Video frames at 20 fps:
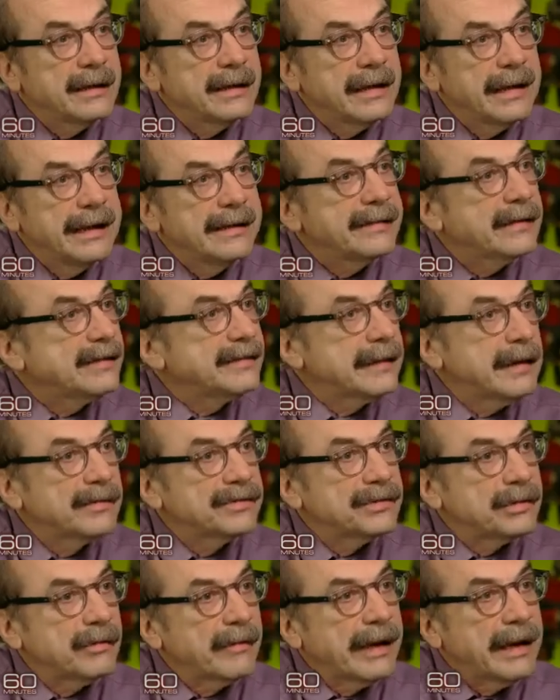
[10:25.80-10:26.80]
He thought that
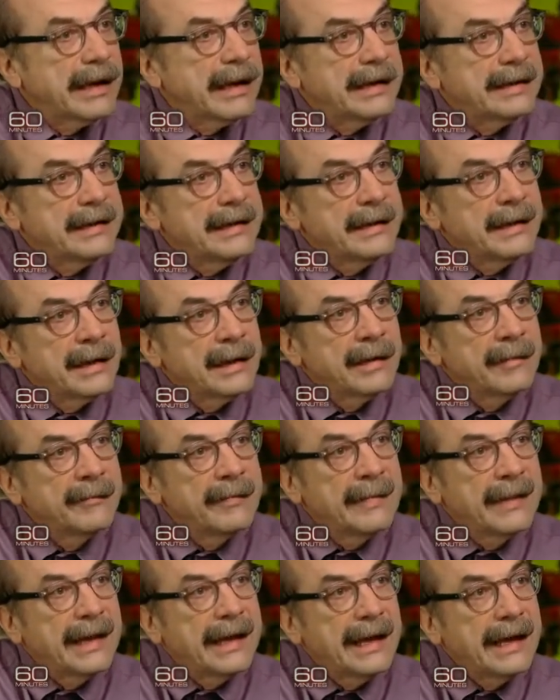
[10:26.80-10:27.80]
was a great idea,
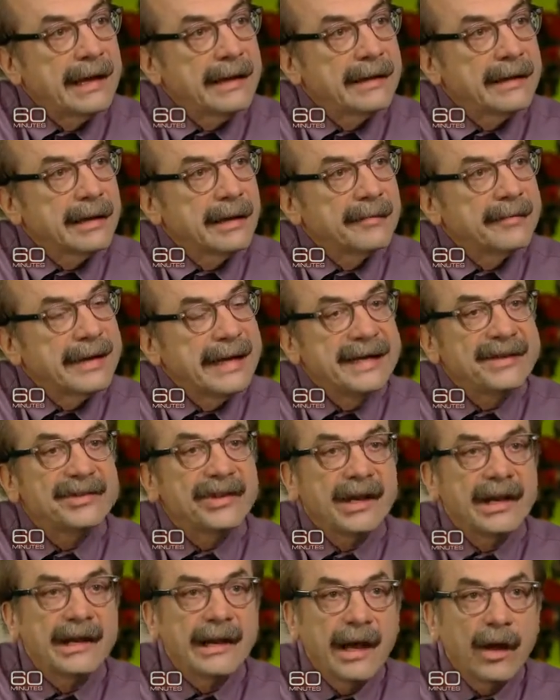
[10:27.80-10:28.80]
and um, he
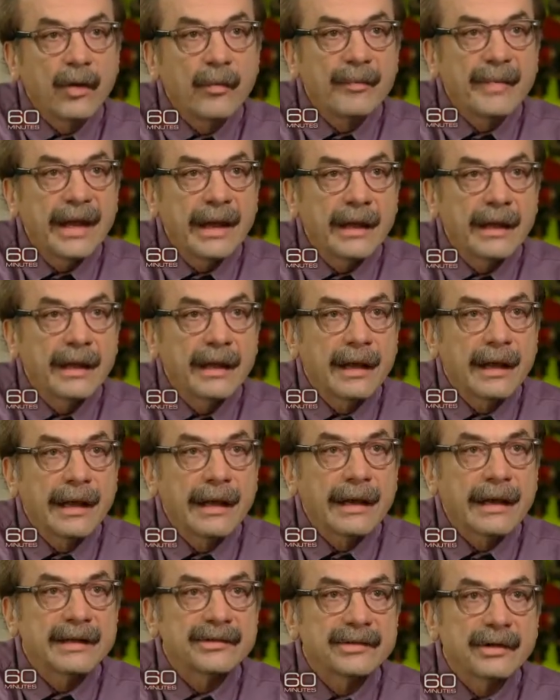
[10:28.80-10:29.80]
said he'd help me.
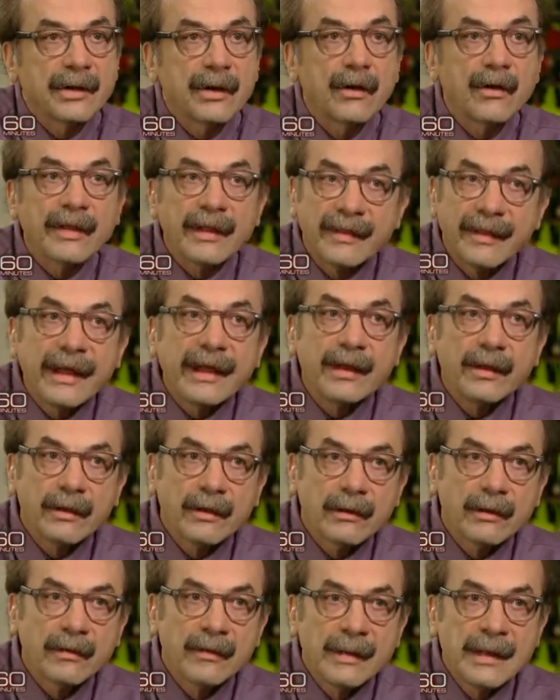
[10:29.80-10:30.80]
And I said, oh, thank
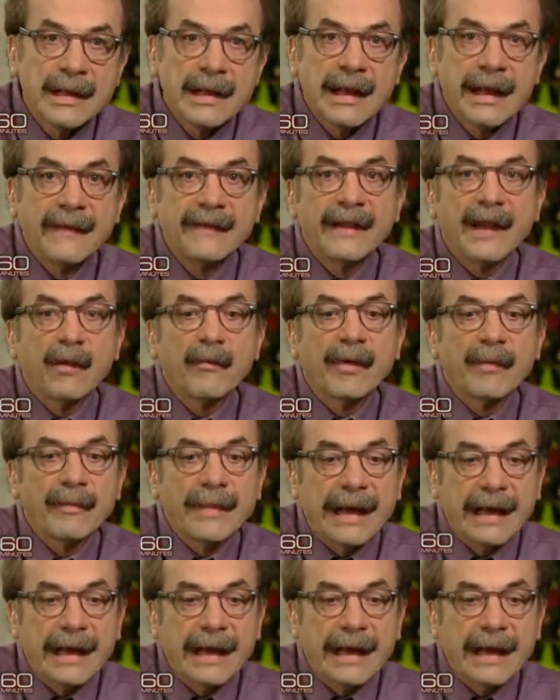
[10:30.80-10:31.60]
you. And then I went